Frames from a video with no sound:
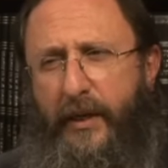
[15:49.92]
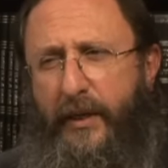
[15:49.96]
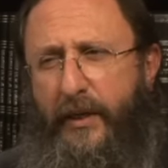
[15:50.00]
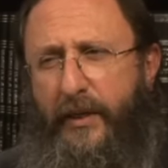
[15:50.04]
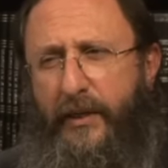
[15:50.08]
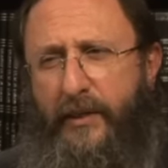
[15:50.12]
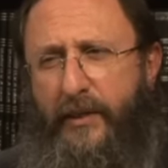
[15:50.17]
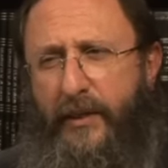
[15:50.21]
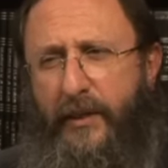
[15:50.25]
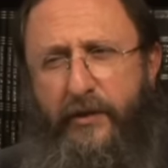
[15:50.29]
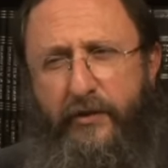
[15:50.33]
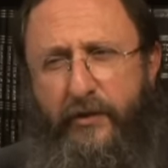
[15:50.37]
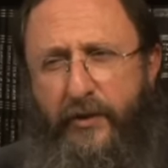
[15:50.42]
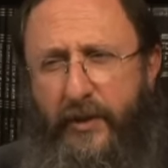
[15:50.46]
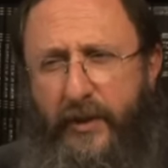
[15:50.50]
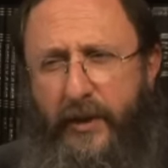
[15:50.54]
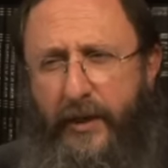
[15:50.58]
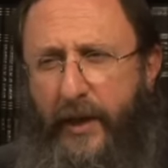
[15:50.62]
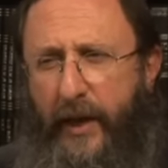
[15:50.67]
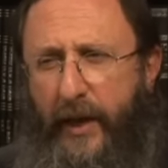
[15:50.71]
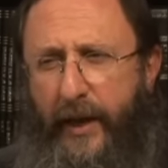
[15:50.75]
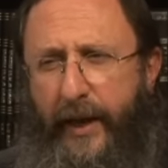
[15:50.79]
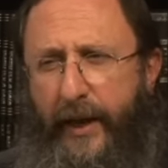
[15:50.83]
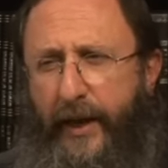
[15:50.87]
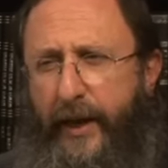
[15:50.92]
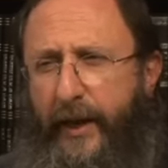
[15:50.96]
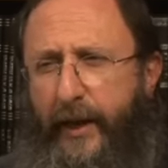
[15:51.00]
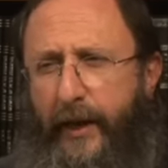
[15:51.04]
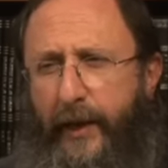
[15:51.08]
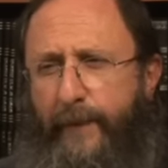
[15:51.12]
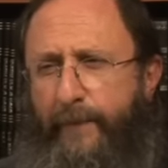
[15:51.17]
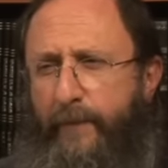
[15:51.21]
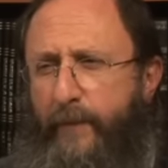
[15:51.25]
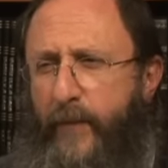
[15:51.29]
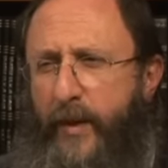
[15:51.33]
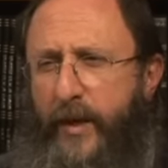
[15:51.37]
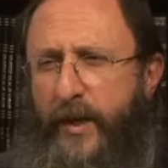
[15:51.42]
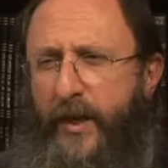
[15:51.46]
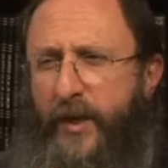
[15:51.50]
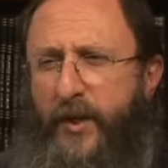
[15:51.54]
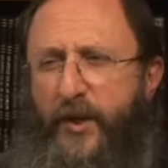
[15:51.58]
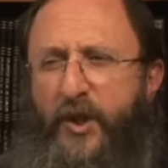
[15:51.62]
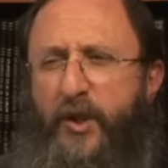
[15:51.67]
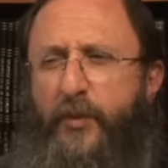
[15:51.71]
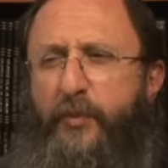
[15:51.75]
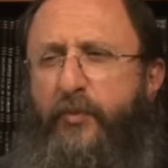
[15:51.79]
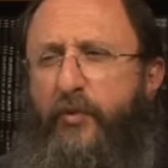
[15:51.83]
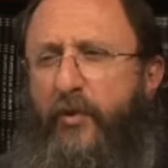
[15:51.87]
It is literally a
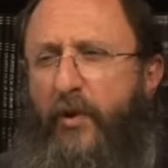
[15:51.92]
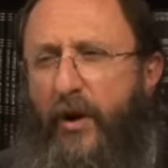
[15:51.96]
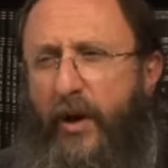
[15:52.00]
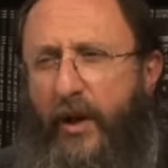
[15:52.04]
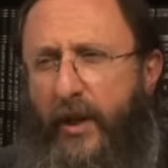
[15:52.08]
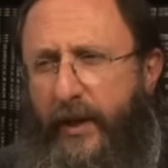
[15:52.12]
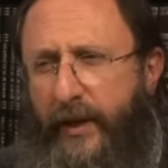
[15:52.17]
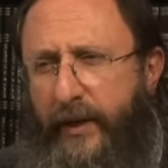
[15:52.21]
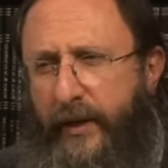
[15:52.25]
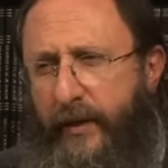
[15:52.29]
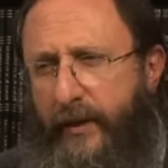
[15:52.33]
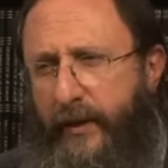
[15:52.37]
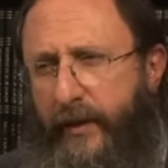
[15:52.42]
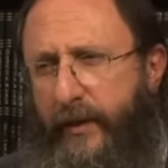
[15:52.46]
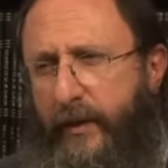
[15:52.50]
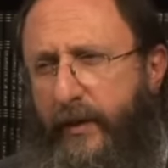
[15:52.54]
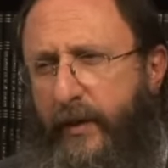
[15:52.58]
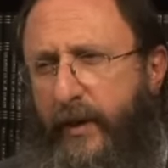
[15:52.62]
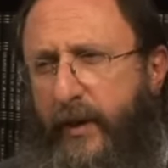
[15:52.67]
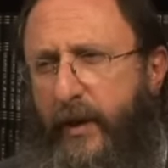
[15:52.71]
sprawling,